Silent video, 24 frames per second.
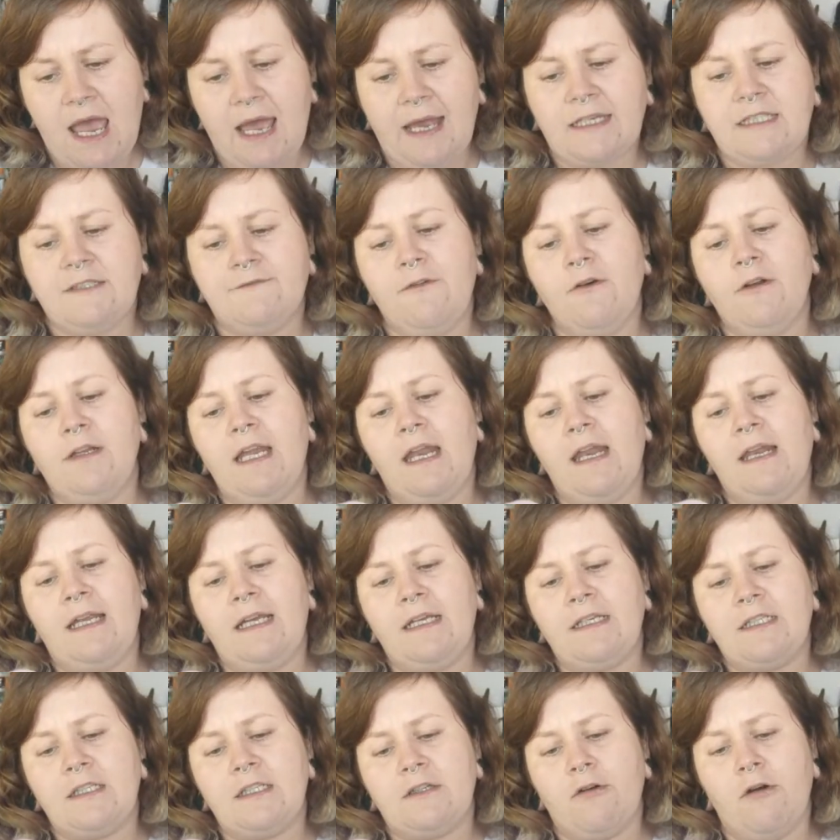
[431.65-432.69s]

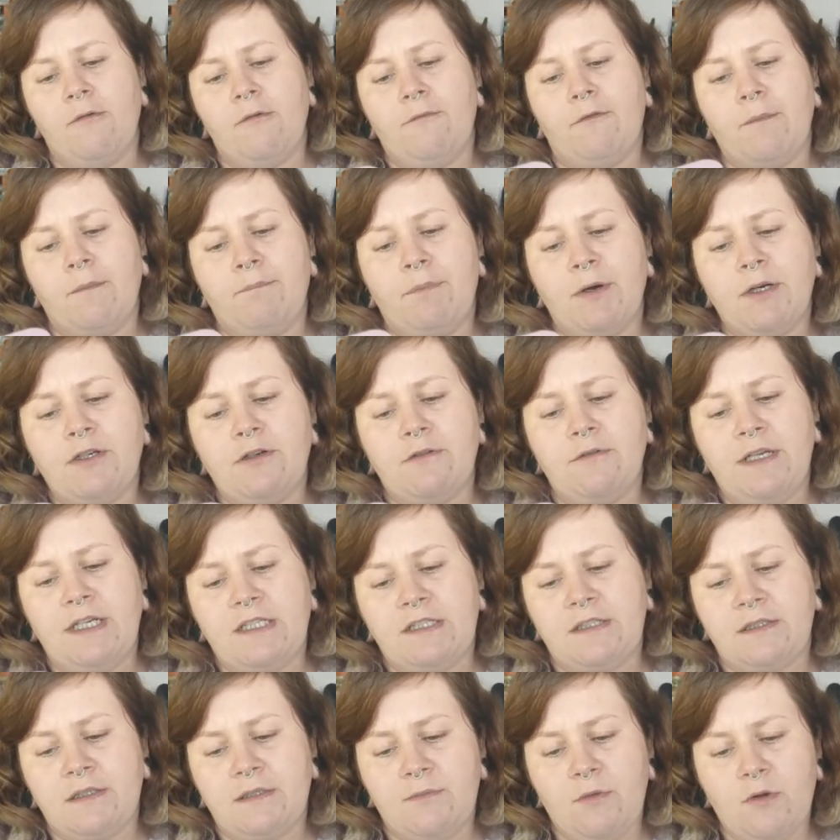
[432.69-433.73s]
exfoliating scrub for buttery
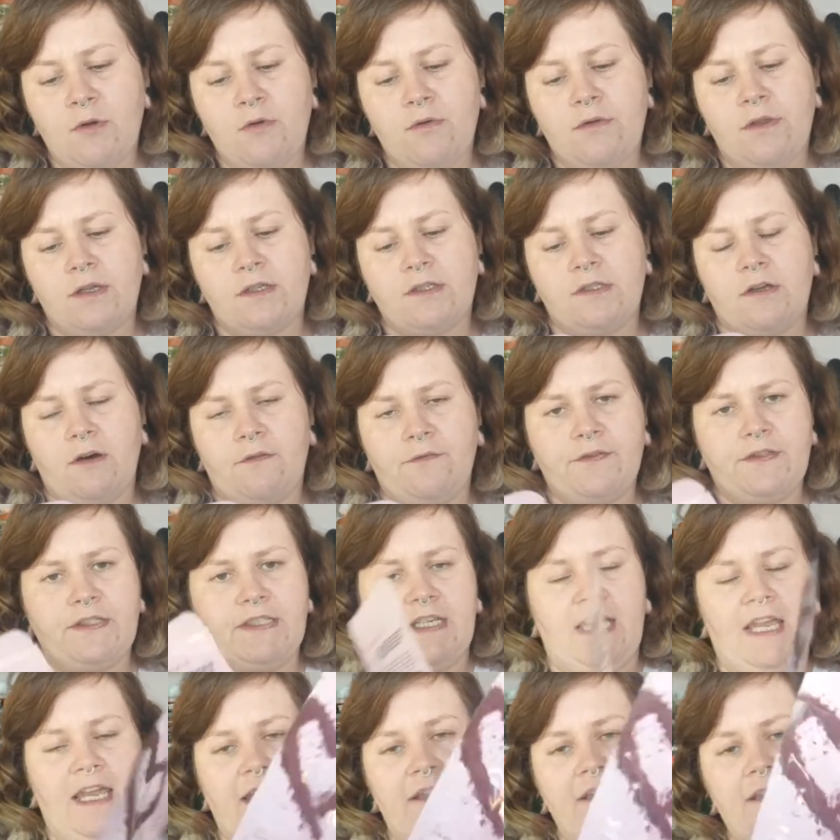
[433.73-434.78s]
smooth soft
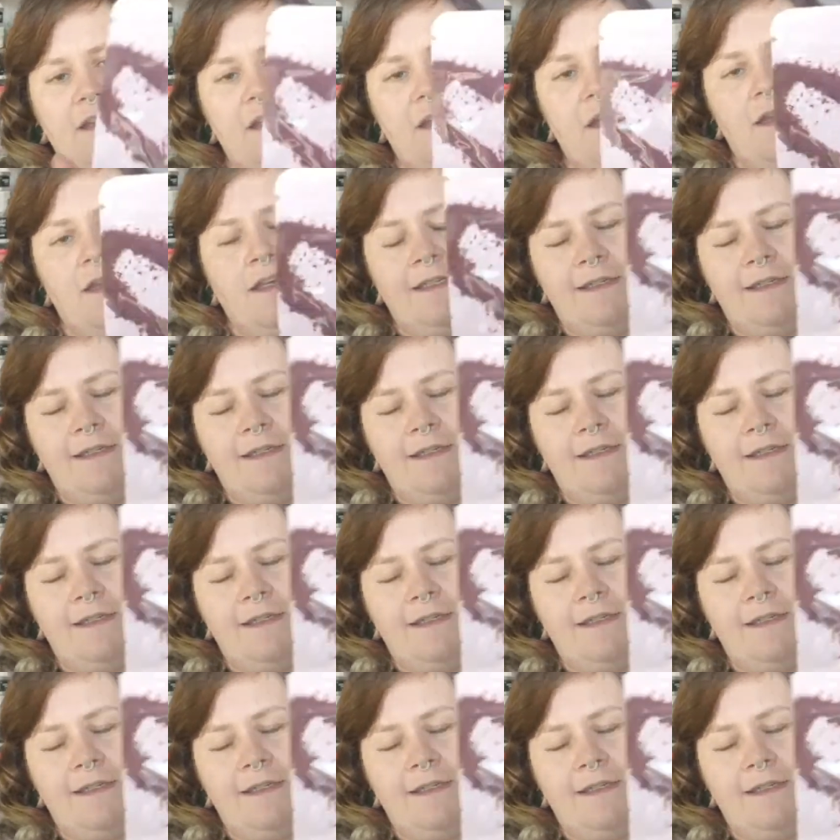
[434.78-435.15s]
skin.